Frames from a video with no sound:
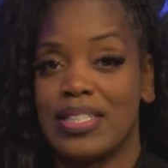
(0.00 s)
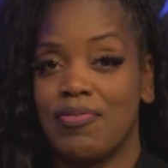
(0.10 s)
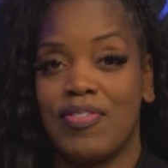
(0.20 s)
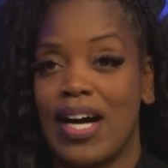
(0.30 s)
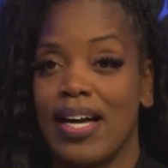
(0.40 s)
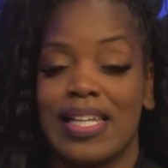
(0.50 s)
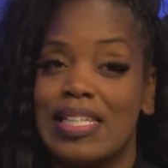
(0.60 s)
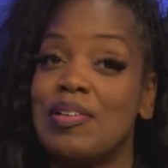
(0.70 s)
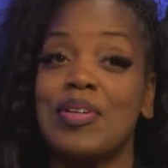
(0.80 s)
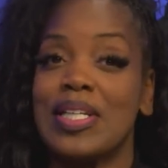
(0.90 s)
divine
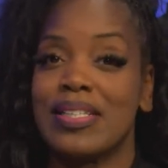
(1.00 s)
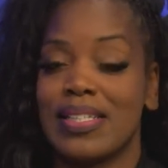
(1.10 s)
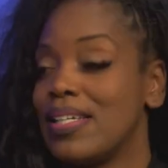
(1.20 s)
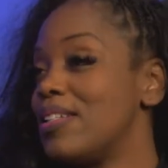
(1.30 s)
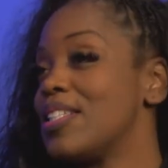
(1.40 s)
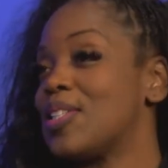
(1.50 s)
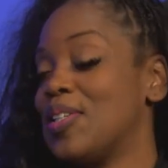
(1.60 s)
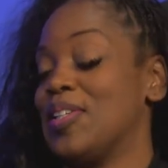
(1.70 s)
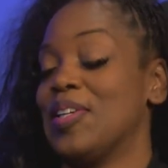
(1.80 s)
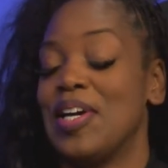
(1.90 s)
living. And
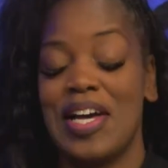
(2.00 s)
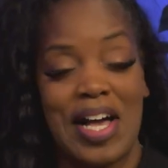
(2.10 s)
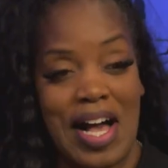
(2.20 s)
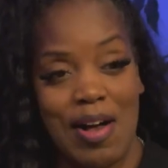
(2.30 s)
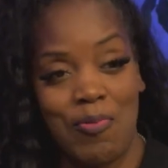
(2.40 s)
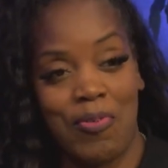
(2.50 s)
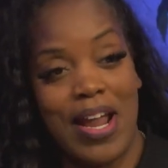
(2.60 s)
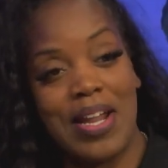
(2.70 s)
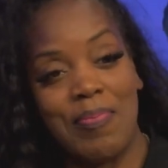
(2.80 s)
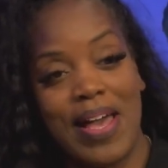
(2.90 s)
mm-hmm. I
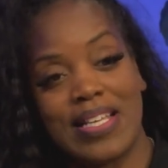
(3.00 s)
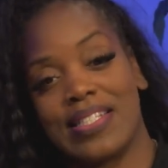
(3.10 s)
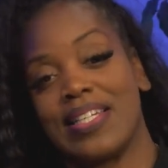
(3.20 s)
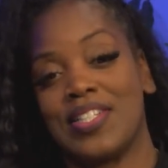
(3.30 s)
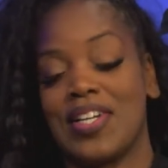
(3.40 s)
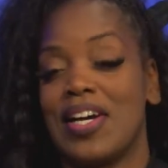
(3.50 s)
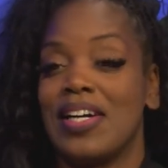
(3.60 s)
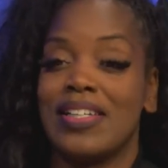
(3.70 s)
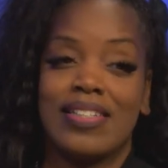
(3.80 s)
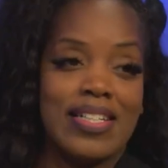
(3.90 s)
read it past
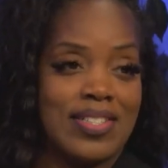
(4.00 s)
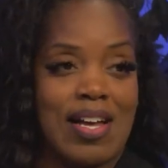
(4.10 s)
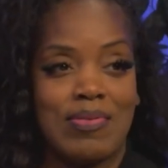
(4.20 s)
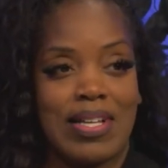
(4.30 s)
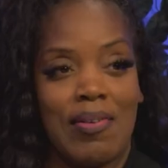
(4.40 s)
Deshawn and Deshawn was like,